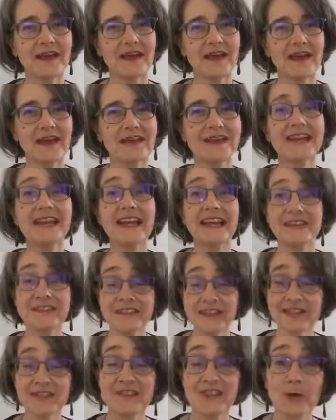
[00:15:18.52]
let's
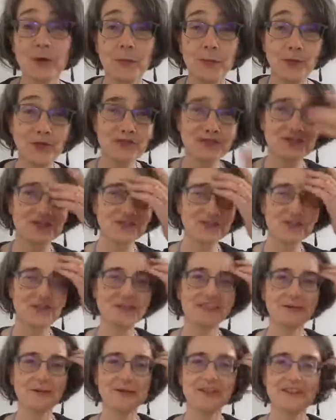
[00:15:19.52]
has no
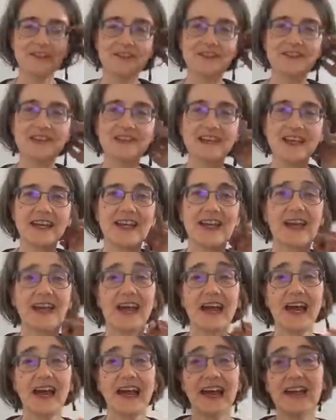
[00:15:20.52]
apostrophe, I was going to say.
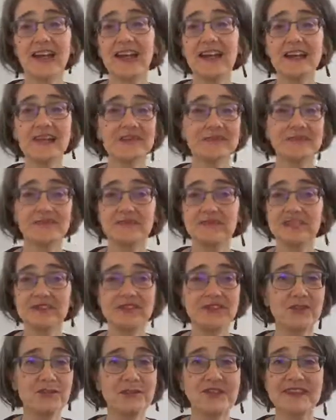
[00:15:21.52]
And
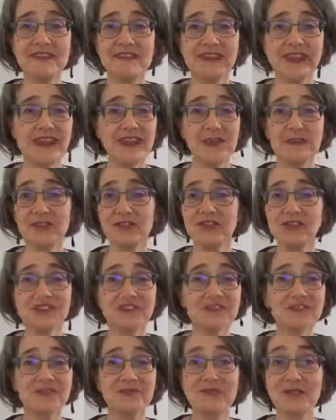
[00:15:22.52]
if you missed that, you can
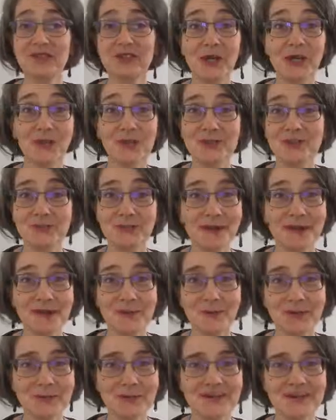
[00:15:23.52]
just go to my
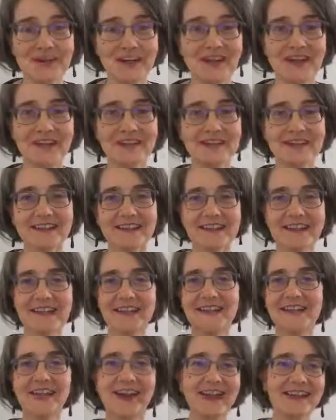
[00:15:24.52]
website
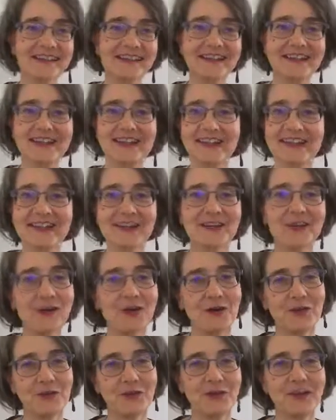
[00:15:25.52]
and click
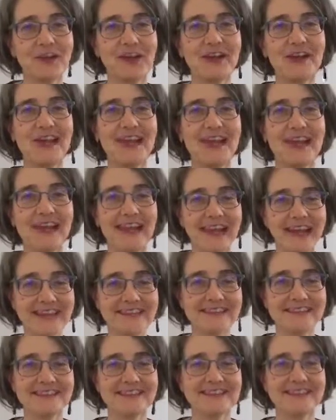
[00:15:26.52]
on the
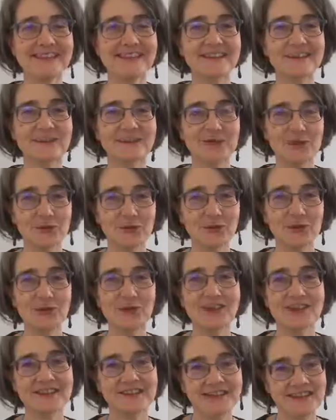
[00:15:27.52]
Let's
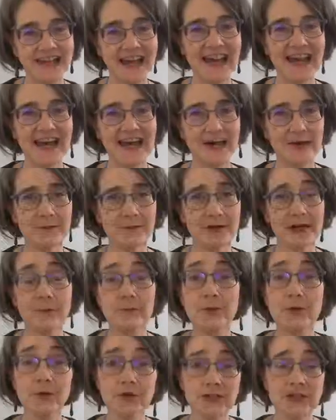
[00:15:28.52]
Talk tab and
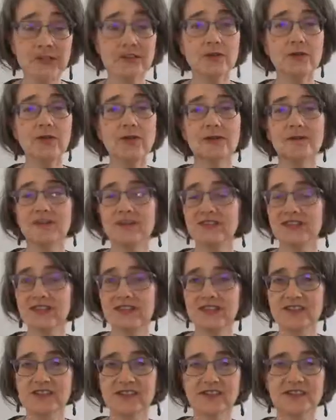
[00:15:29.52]
book in your
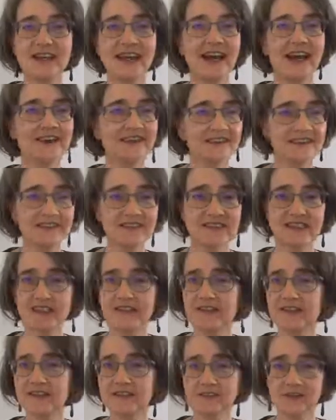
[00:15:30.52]
conversation. As I said,
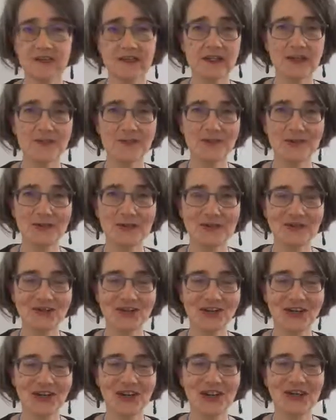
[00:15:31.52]
they're totally free of
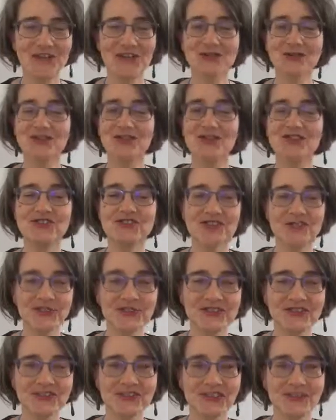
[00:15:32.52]
charge. You can choose
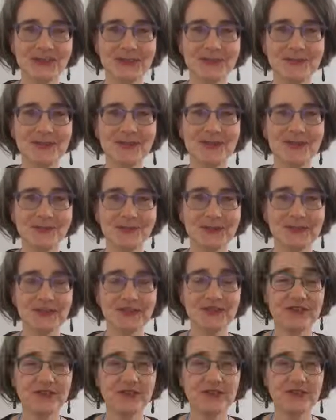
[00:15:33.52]
a time that
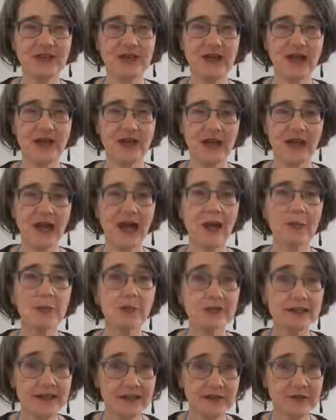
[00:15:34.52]
suits you, and we'll
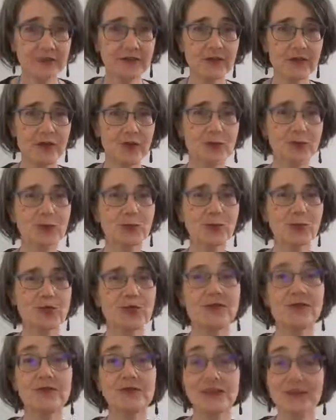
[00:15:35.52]
get on a call,
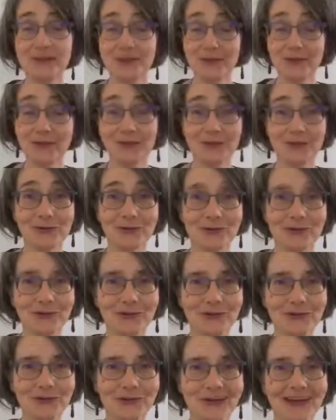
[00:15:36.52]
on a video
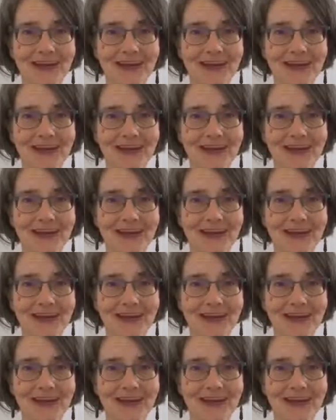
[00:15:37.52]
call,